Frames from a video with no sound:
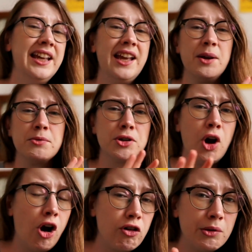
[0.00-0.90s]
it was
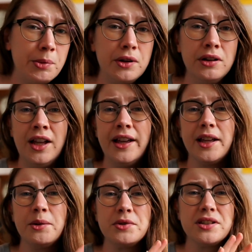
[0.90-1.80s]
horrible, it
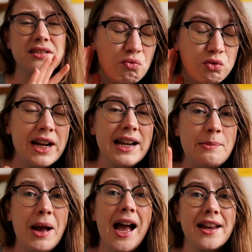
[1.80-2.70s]
was really bad.